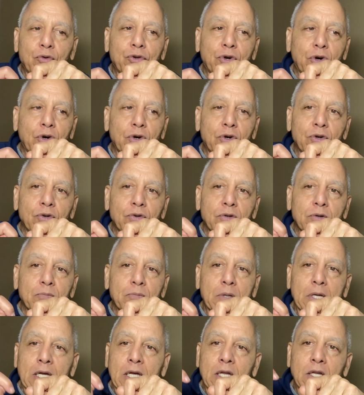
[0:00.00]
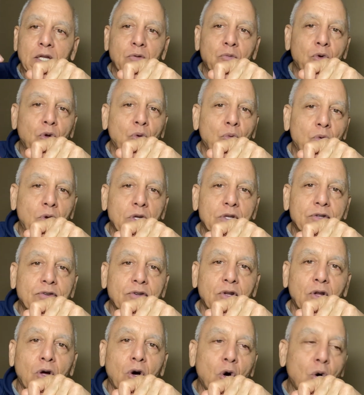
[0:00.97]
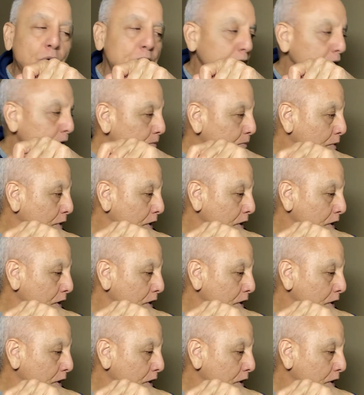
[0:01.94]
turns and then reel really slow and then